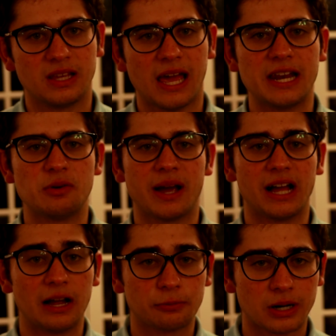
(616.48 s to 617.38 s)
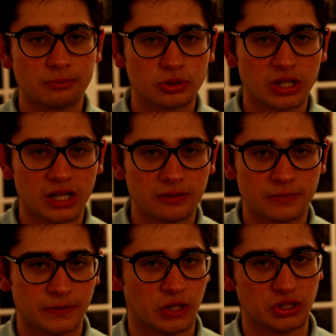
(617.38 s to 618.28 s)
Anyway, I've rambled on
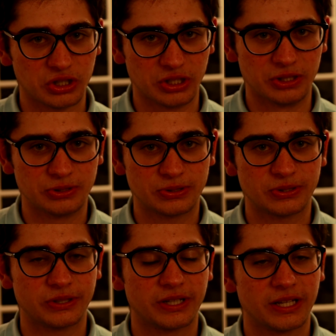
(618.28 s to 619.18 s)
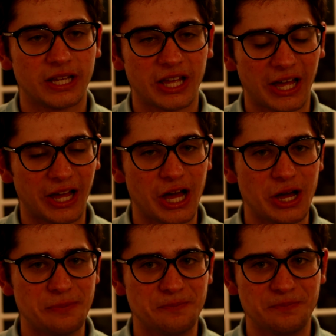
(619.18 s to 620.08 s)
for long enough.
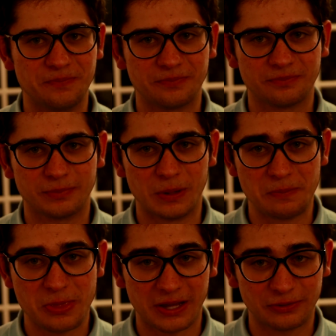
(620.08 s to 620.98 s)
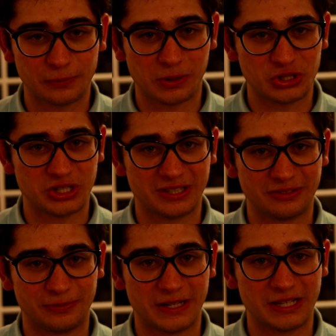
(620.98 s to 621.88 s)
But thanks for watching this
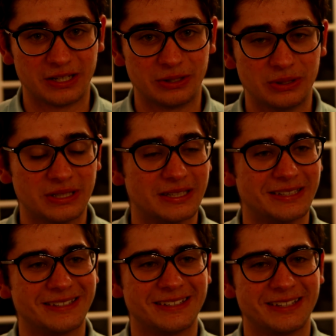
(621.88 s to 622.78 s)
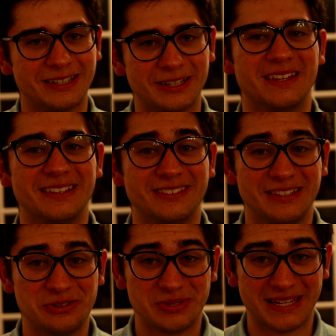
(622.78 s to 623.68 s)
video.
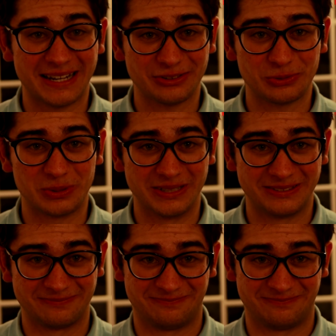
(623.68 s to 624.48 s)
See you in the next one.